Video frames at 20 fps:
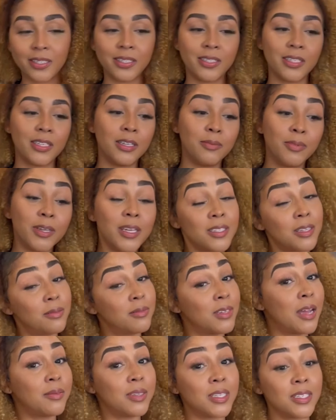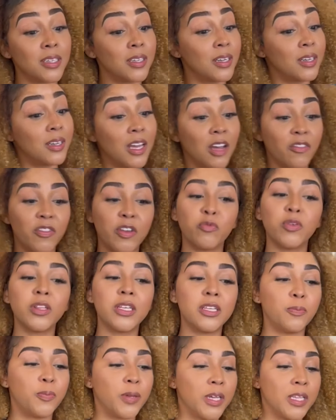see, because sometimes it's good enough. It really
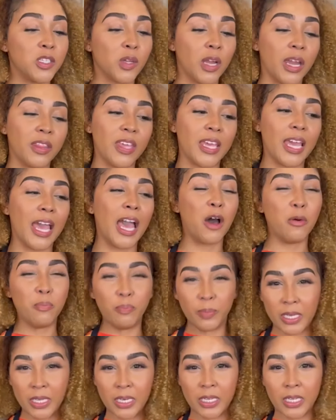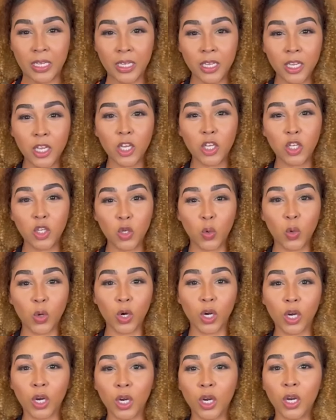depends on, I think, how meaty
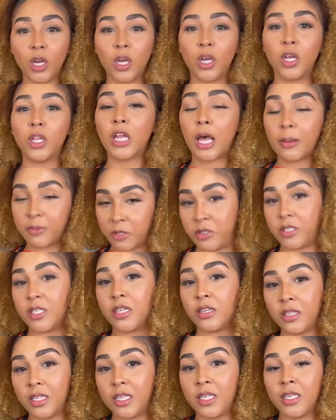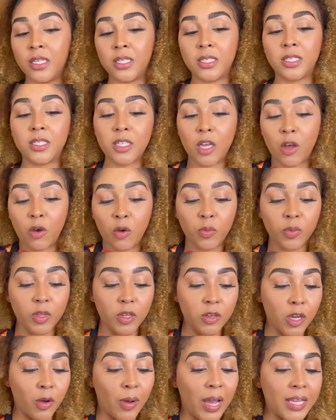your lobster tail is. So,
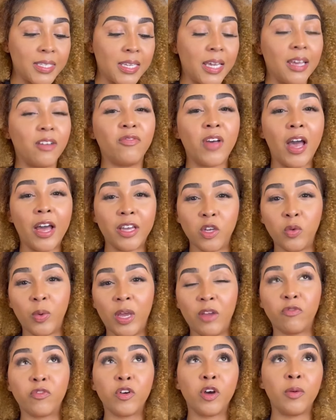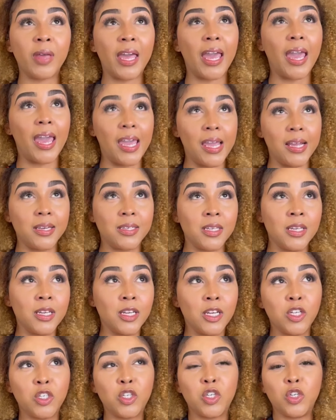you know, I say evaluate from 8
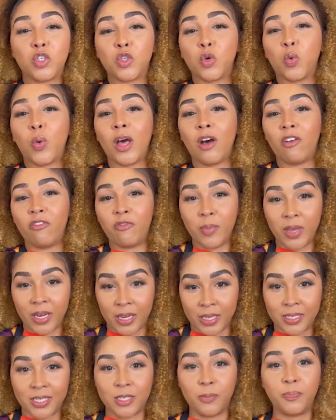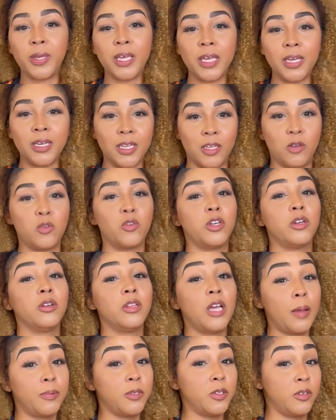to 12 minutes depending on your
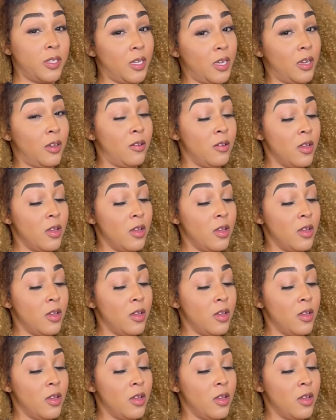lobster tail.